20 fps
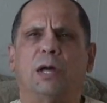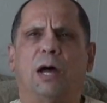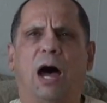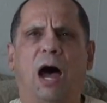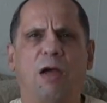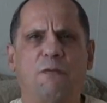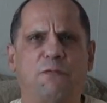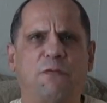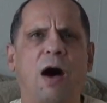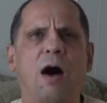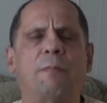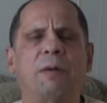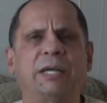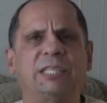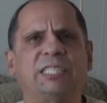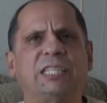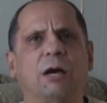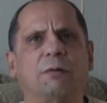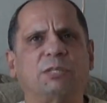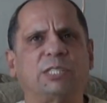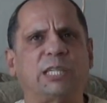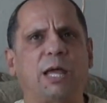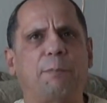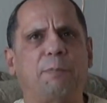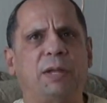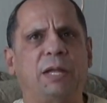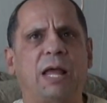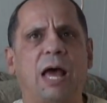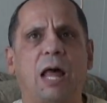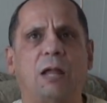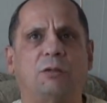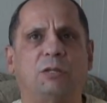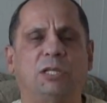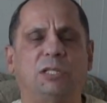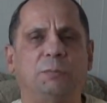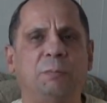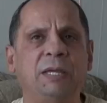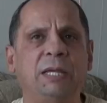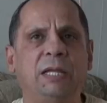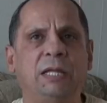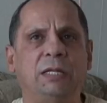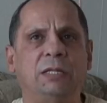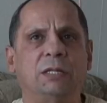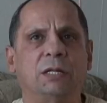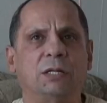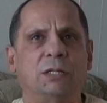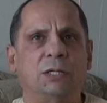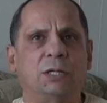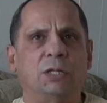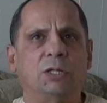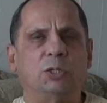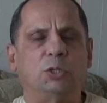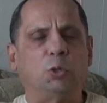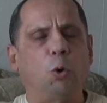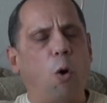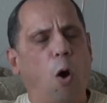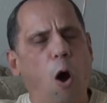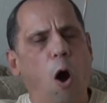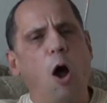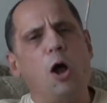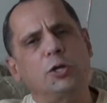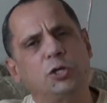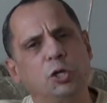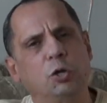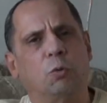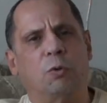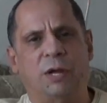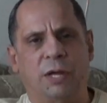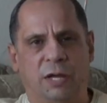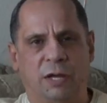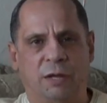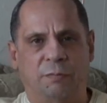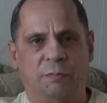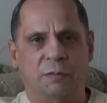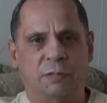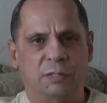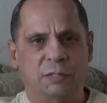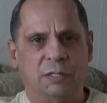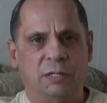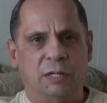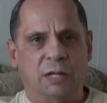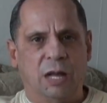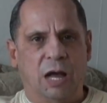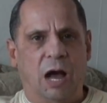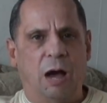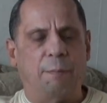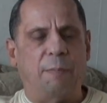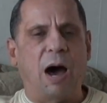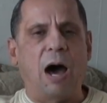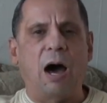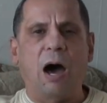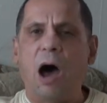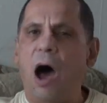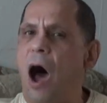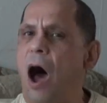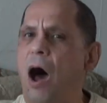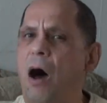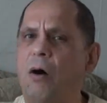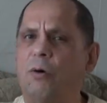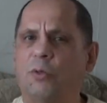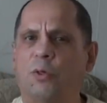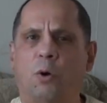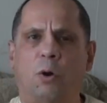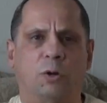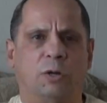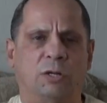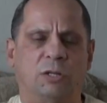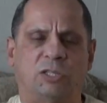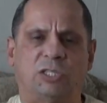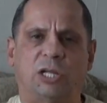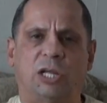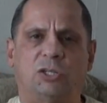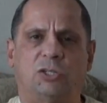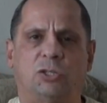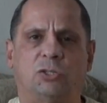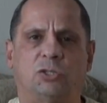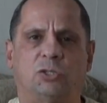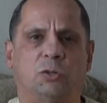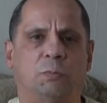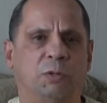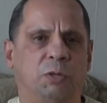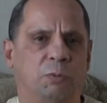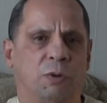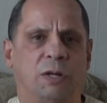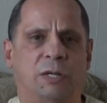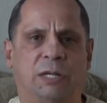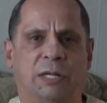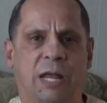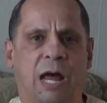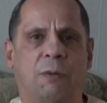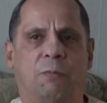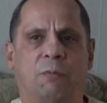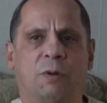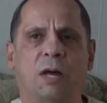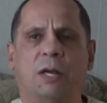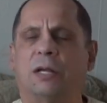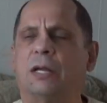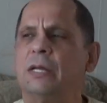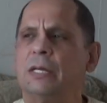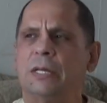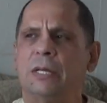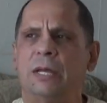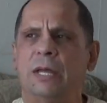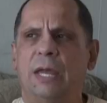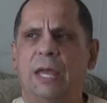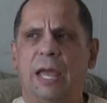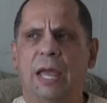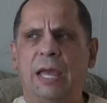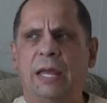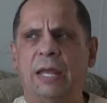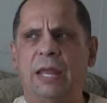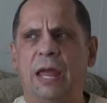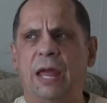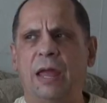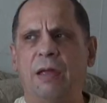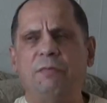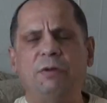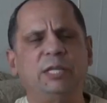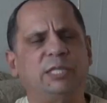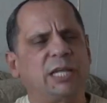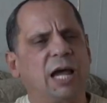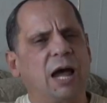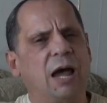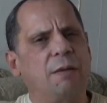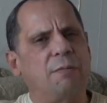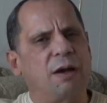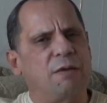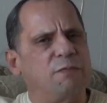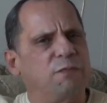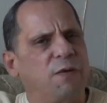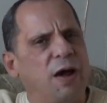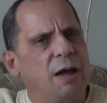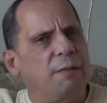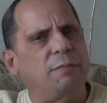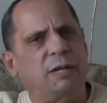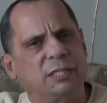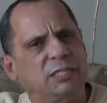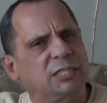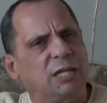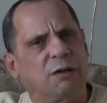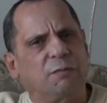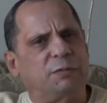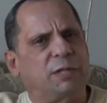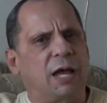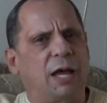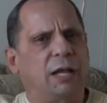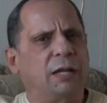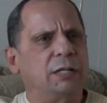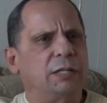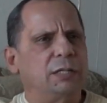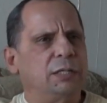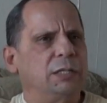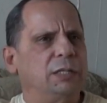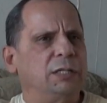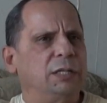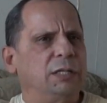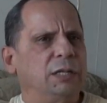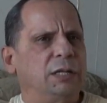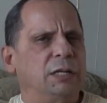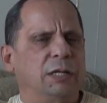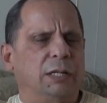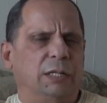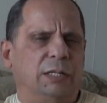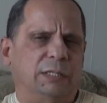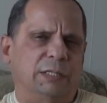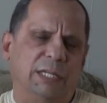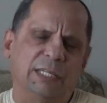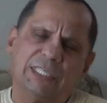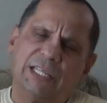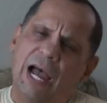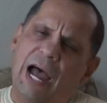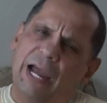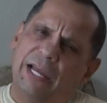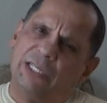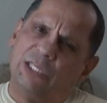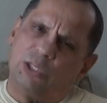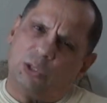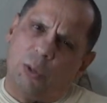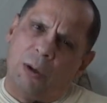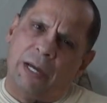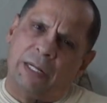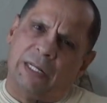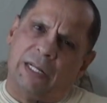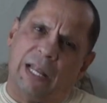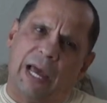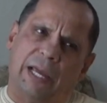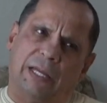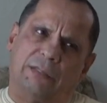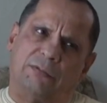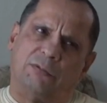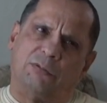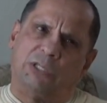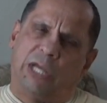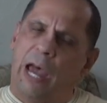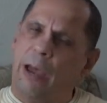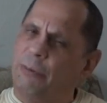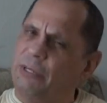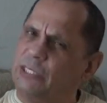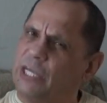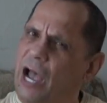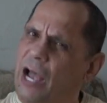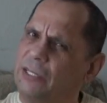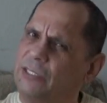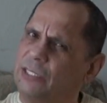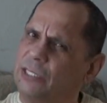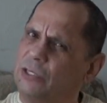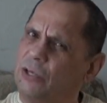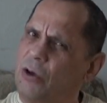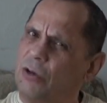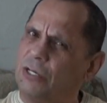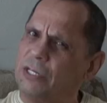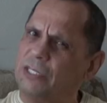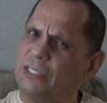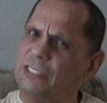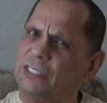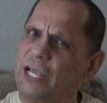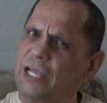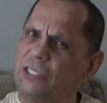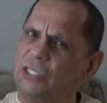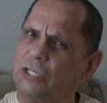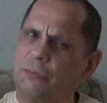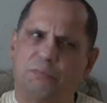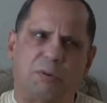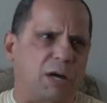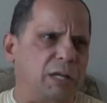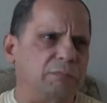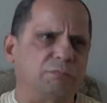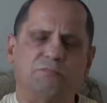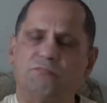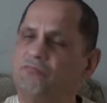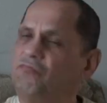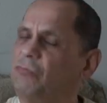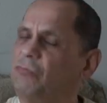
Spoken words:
I found myself stepping out of this meeting to argue with him about how the organization should be run and not run. And every time I find myself that this guy is trying to like sabotage this organization, but